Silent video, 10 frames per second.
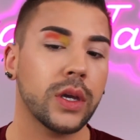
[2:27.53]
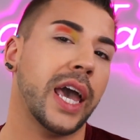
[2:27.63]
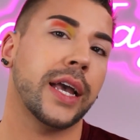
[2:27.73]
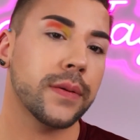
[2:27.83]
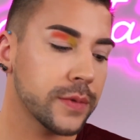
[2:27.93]

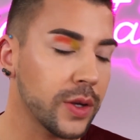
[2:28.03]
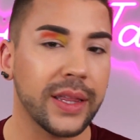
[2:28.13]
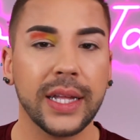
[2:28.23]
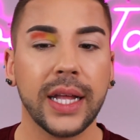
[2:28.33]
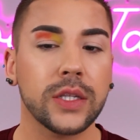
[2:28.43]
Okay, so I
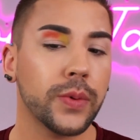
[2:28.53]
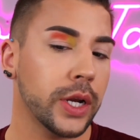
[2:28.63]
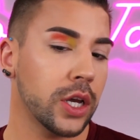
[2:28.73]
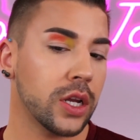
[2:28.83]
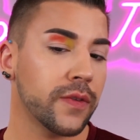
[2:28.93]
think that's
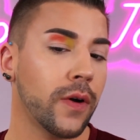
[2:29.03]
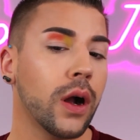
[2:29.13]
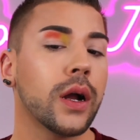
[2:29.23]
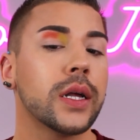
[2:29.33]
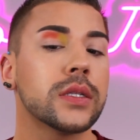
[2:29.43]
pretty good as
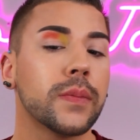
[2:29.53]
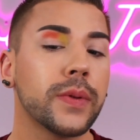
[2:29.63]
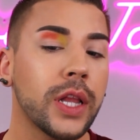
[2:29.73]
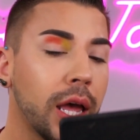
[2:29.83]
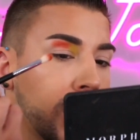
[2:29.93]
far as the
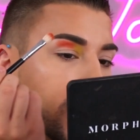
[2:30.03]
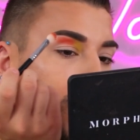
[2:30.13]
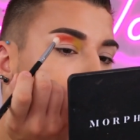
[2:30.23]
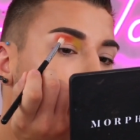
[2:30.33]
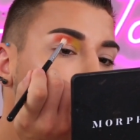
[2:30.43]

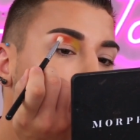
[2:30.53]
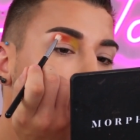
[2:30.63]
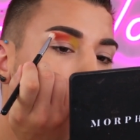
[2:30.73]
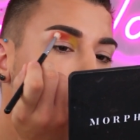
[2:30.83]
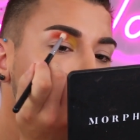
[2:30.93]
blend
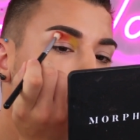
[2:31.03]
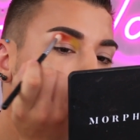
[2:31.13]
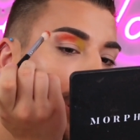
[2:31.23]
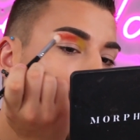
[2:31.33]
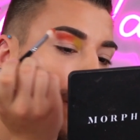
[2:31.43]
and
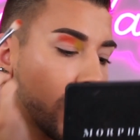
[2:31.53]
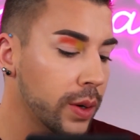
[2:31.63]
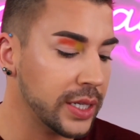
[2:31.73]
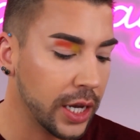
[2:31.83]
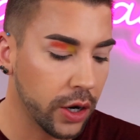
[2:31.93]
how far I
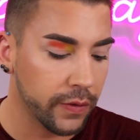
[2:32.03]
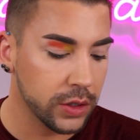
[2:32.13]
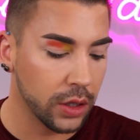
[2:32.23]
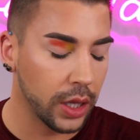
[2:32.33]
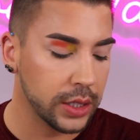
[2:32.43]
want to take it over,
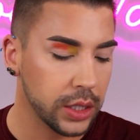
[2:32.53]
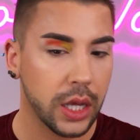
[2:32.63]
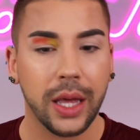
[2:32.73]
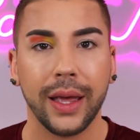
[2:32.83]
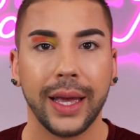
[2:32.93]
so let's
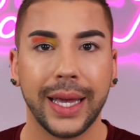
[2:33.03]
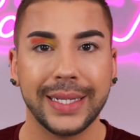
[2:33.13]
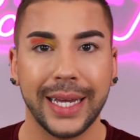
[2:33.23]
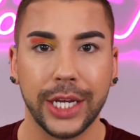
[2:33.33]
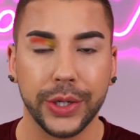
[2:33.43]

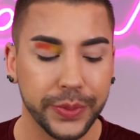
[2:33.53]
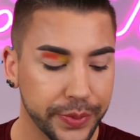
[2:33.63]
continue.